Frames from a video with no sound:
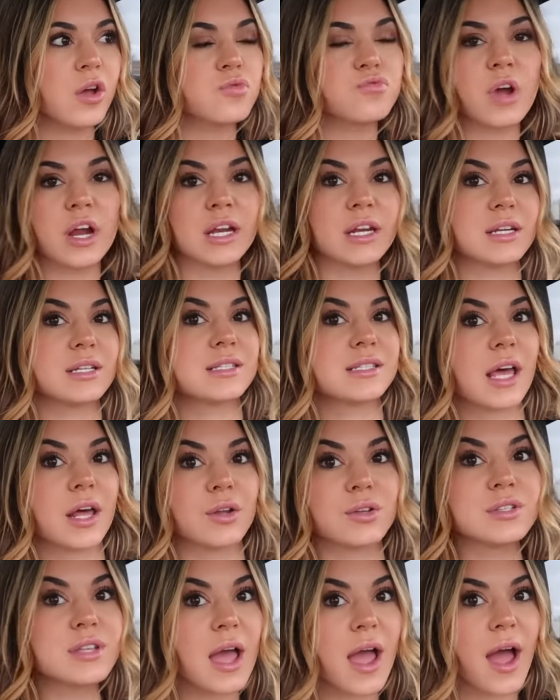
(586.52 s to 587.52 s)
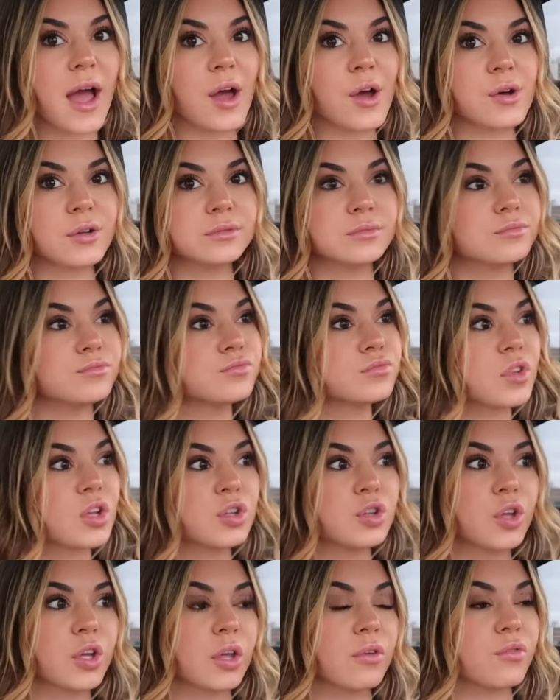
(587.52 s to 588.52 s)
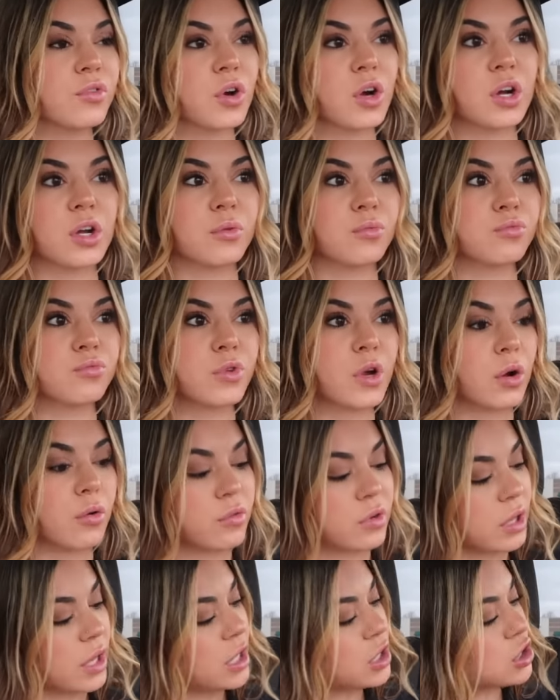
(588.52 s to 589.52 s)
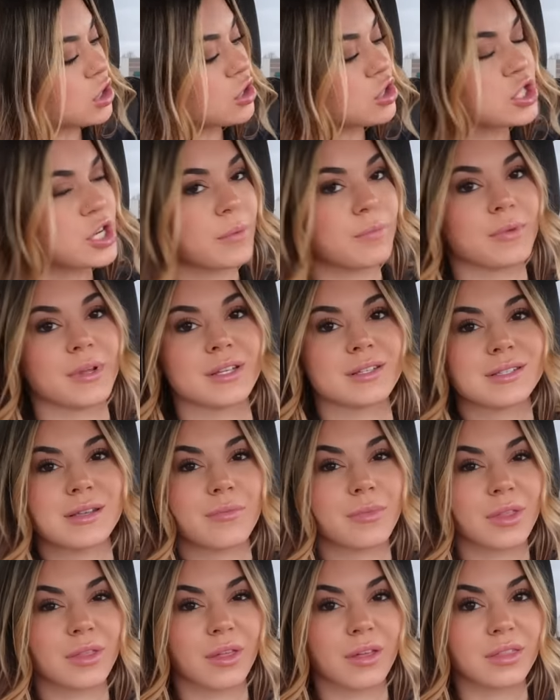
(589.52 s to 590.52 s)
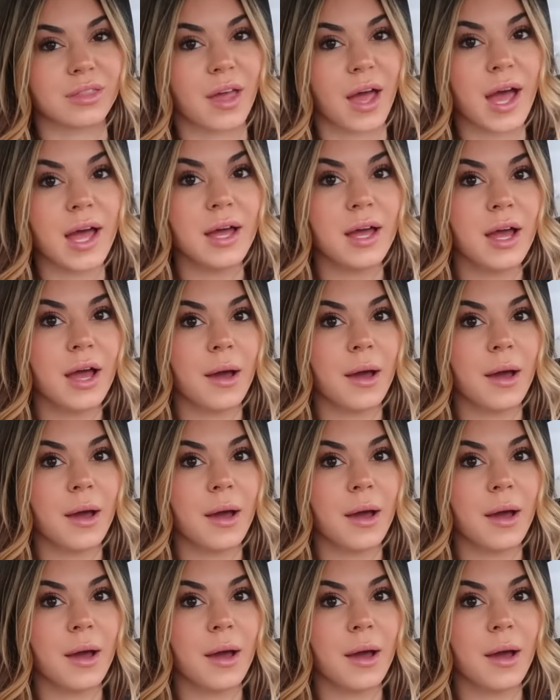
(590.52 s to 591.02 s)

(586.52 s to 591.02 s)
Ready to settle down, looking for a real relationship, like something like that.